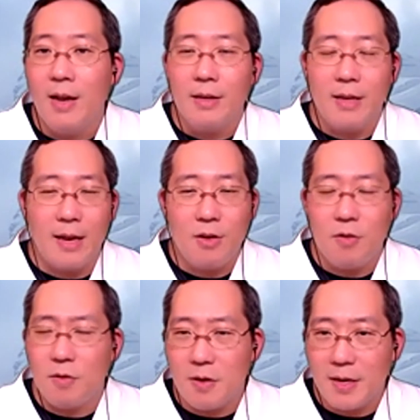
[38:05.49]

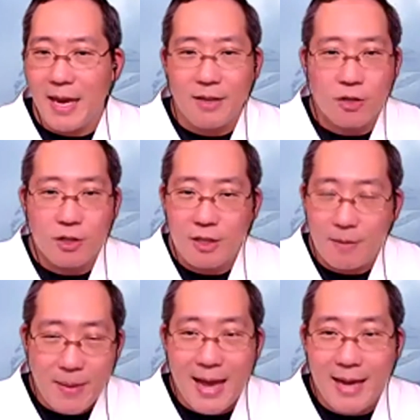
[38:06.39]
You can't just
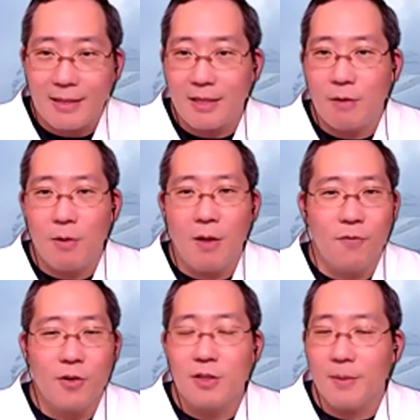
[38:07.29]
sit back and say, well,
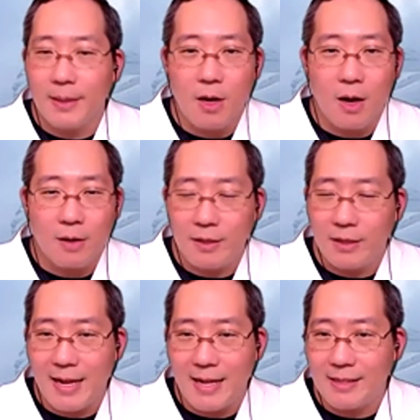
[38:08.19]
first I'm going to conquer the
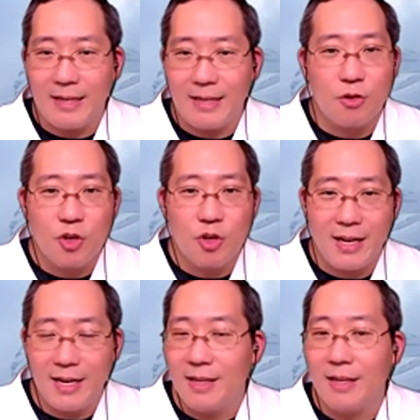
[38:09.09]
United States or
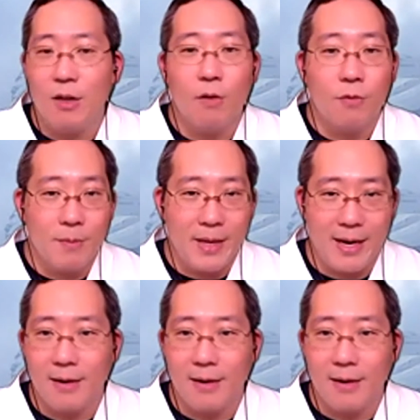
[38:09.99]
China and then go from there.